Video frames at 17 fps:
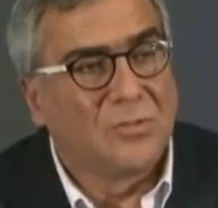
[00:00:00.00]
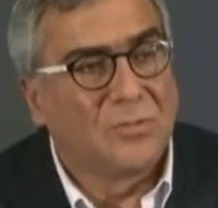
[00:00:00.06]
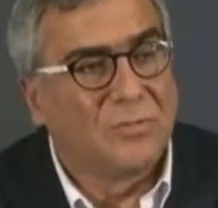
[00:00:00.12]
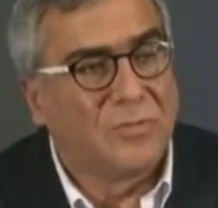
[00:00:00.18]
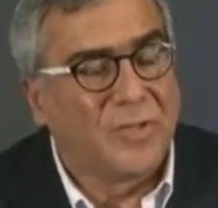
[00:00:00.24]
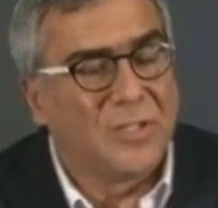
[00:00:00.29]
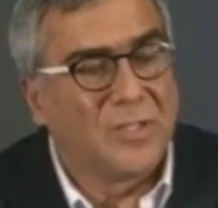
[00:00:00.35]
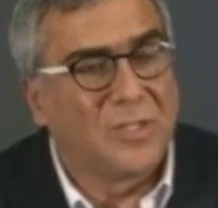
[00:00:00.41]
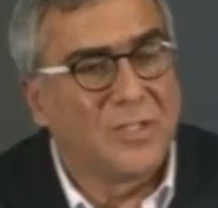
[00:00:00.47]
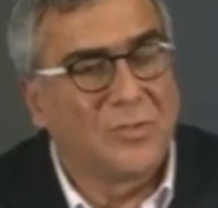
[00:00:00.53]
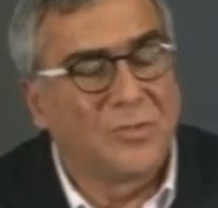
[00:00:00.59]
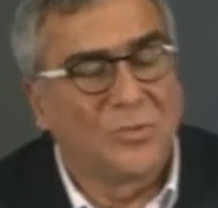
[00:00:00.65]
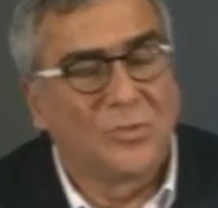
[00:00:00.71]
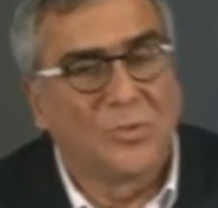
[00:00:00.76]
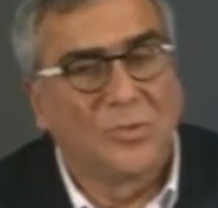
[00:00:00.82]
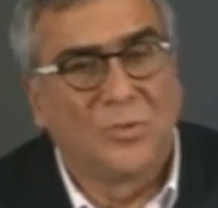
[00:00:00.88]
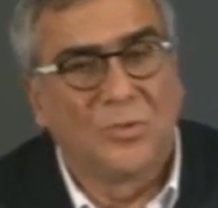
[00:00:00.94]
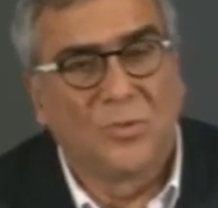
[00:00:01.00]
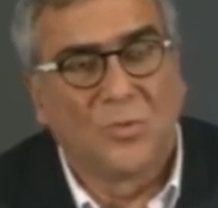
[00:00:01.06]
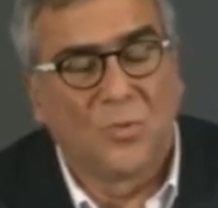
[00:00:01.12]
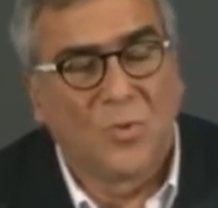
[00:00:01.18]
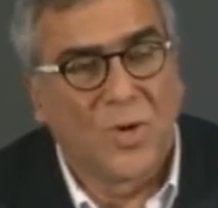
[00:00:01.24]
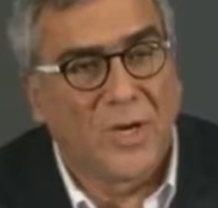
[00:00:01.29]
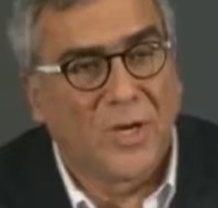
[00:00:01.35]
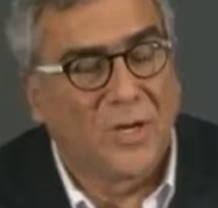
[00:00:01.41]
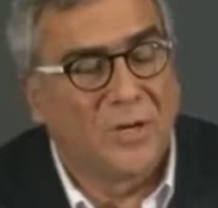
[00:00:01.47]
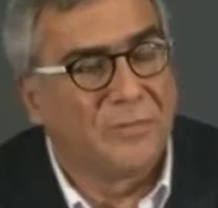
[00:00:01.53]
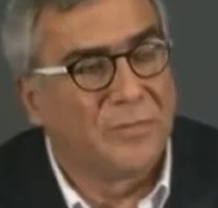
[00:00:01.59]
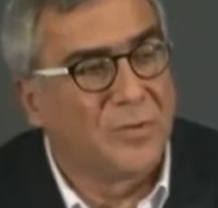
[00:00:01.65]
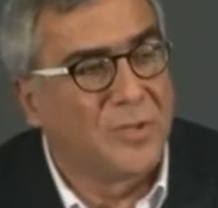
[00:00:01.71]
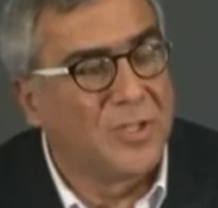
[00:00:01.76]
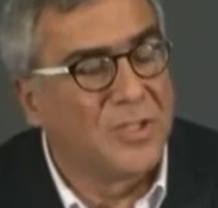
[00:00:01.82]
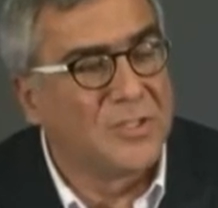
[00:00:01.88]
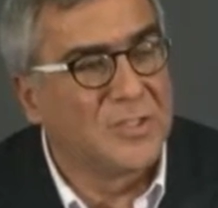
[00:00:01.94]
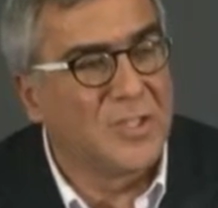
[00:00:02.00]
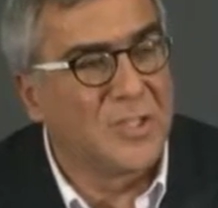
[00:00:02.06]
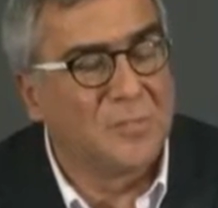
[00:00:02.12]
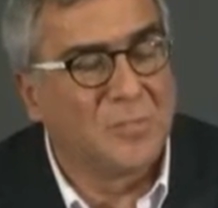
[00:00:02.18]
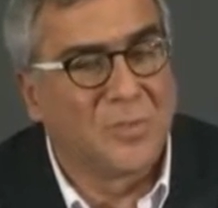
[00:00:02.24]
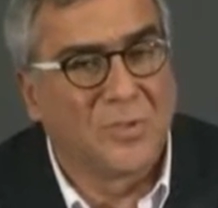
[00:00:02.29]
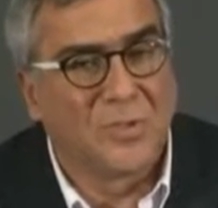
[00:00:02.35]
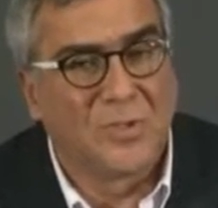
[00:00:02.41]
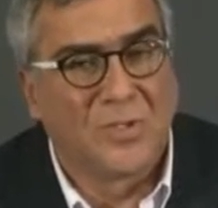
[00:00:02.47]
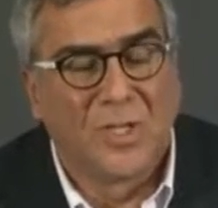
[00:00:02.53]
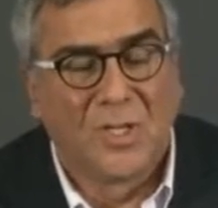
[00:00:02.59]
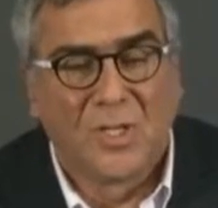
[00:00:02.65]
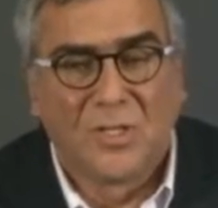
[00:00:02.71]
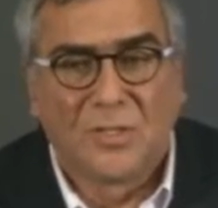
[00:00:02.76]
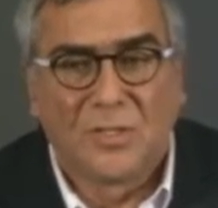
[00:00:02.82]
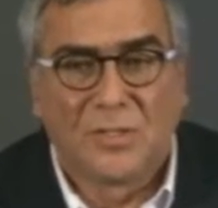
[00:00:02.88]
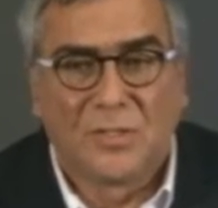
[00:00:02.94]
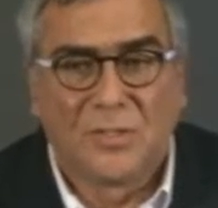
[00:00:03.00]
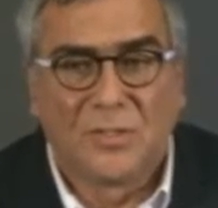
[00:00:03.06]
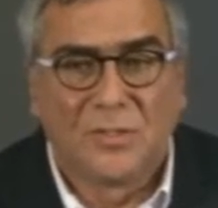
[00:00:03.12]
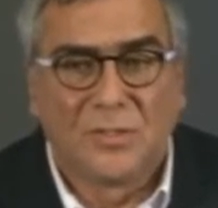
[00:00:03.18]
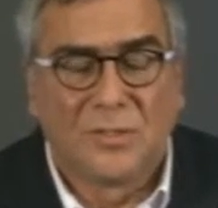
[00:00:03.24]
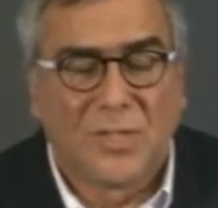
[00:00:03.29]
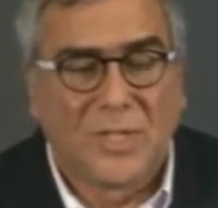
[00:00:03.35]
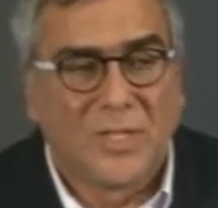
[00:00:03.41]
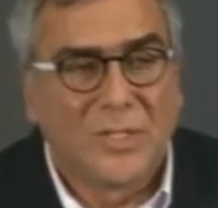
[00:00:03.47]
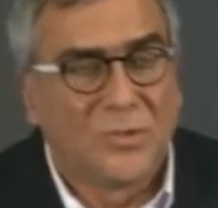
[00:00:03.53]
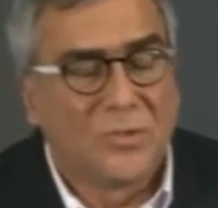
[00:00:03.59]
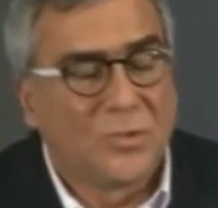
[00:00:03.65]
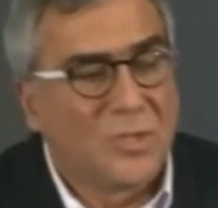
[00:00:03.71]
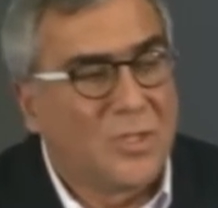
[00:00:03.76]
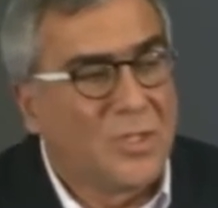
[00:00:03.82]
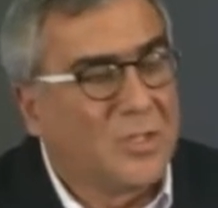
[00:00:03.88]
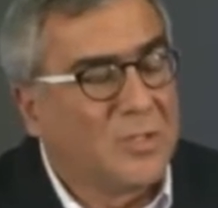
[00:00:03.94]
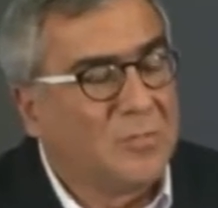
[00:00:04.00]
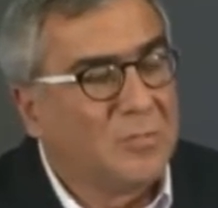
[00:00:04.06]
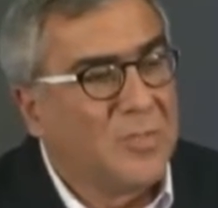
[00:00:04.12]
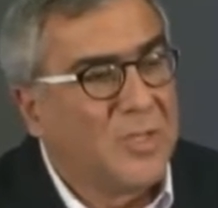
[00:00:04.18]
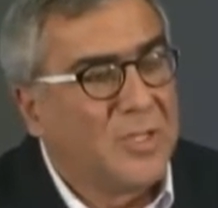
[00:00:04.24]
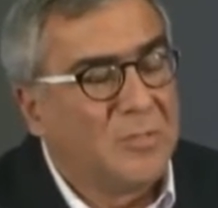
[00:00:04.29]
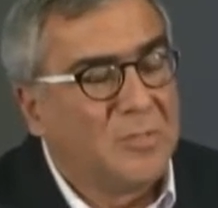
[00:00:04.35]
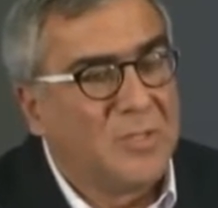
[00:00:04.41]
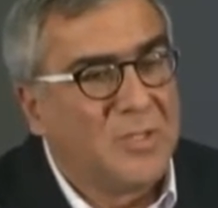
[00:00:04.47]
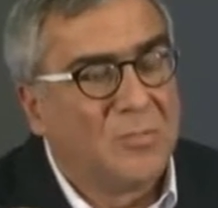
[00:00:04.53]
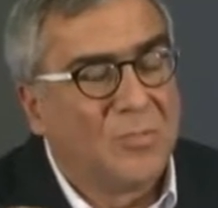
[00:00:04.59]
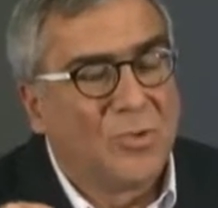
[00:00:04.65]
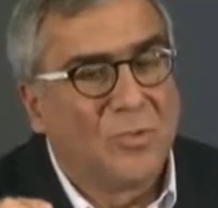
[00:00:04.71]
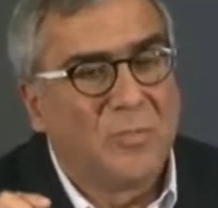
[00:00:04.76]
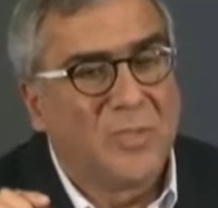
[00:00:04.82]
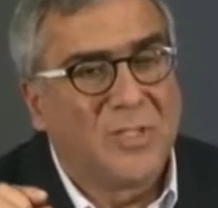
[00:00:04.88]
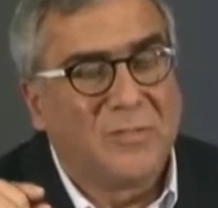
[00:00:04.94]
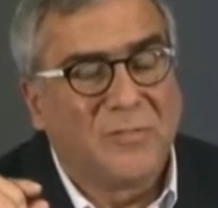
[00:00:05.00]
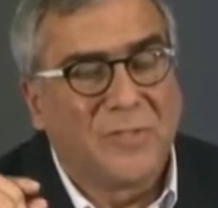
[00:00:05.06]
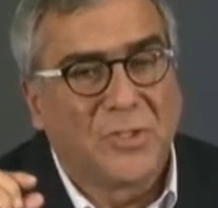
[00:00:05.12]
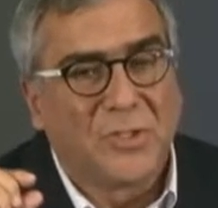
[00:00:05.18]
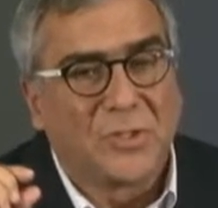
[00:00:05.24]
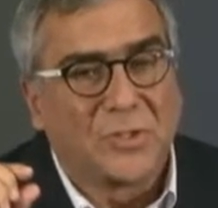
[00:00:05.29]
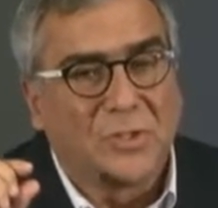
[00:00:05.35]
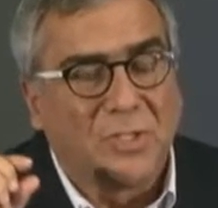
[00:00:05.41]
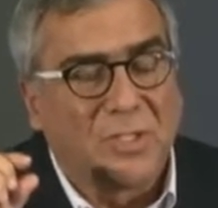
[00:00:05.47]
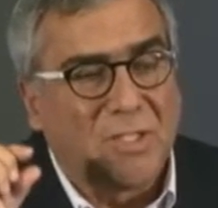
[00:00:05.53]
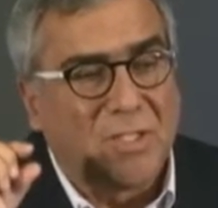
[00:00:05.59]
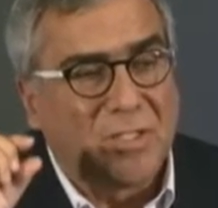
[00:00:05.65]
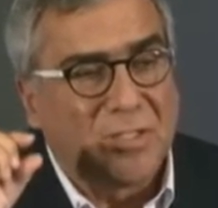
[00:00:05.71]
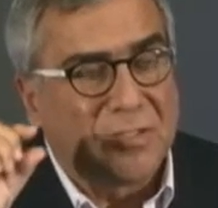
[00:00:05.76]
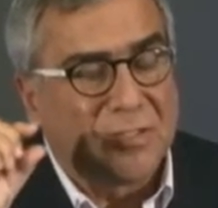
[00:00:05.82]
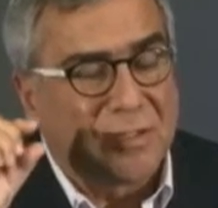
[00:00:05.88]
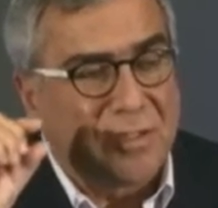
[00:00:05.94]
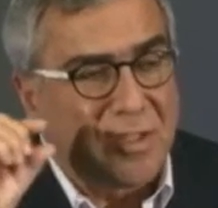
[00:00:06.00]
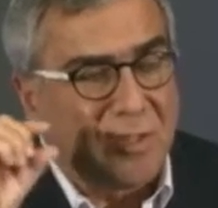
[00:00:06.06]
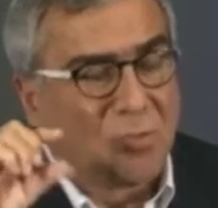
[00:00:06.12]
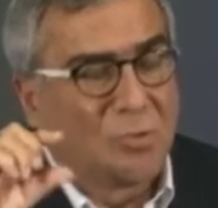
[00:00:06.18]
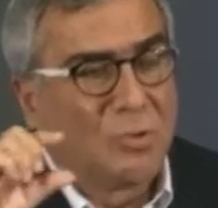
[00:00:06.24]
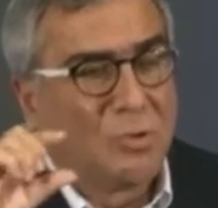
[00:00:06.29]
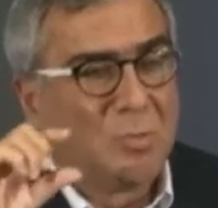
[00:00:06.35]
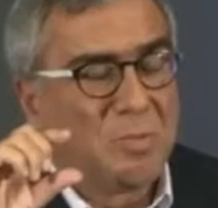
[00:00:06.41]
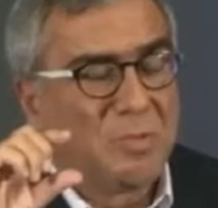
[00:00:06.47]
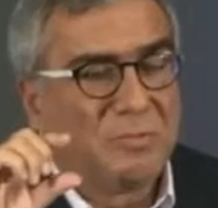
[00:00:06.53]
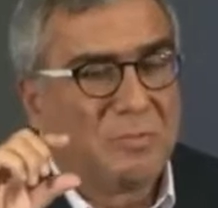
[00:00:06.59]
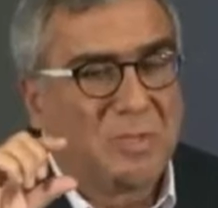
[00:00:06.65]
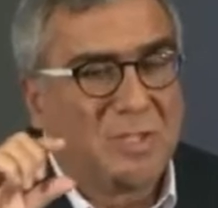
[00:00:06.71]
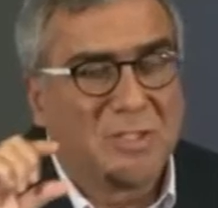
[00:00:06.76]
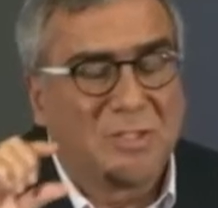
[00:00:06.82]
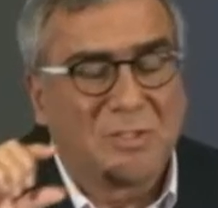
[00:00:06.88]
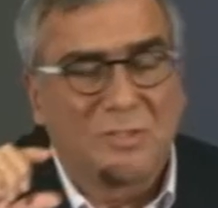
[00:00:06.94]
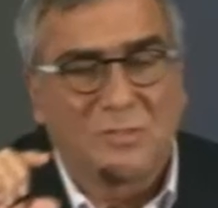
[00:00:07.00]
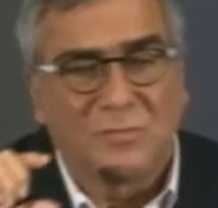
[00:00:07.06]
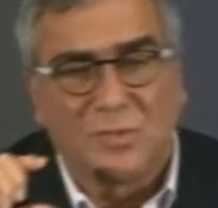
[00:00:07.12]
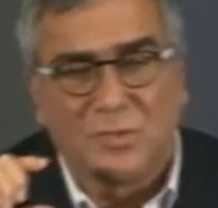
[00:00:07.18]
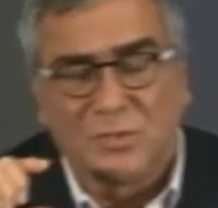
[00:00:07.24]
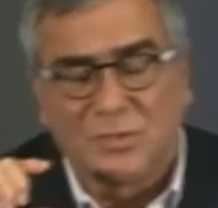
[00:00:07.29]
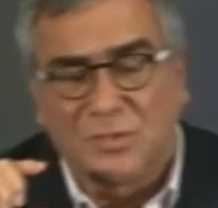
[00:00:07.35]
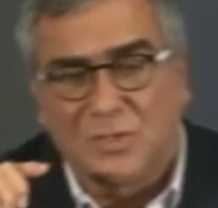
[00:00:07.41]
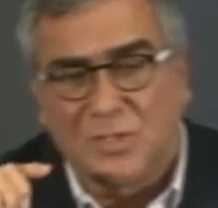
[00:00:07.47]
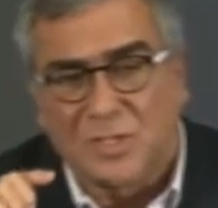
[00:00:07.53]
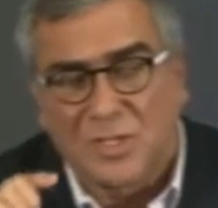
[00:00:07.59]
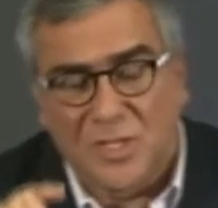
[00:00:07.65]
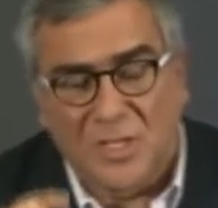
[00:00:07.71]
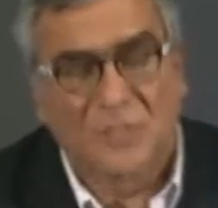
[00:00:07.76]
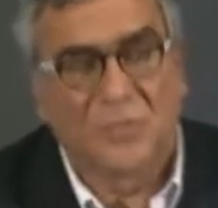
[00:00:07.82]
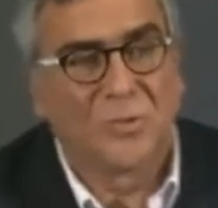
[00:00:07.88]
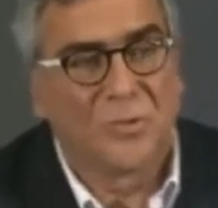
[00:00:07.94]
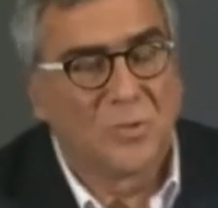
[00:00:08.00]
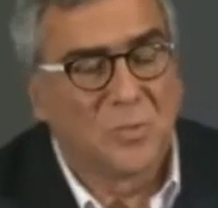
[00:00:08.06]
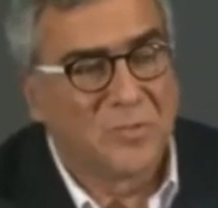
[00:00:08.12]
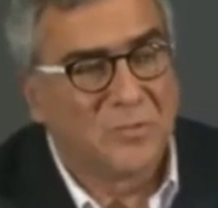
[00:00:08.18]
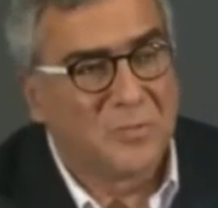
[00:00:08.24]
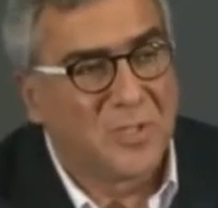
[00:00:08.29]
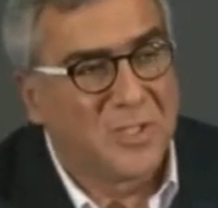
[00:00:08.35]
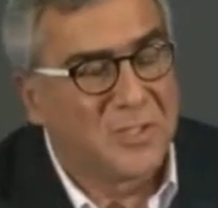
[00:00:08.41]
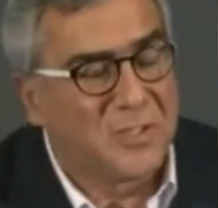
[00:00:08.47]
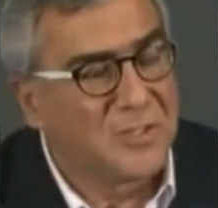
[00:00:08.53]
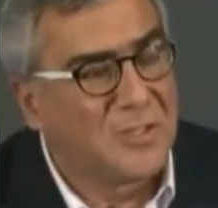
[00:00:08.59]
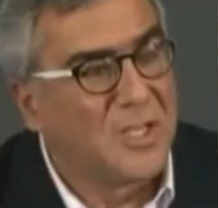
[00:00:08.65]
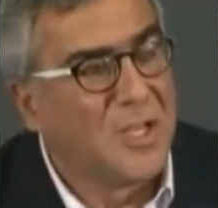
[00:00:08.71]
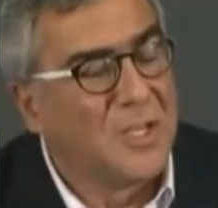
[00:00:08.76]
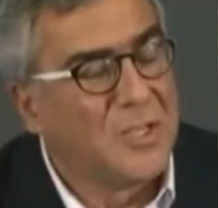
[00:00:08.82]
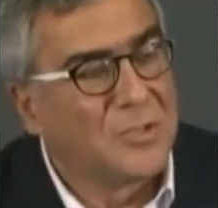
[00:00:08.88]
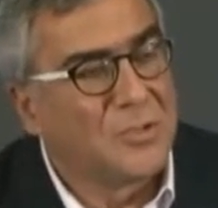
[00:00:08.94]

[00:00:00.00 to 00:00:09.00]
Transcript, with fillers: to find out where, for example, a drug may be more beneficial in a subgroup of patients versus another group of patients.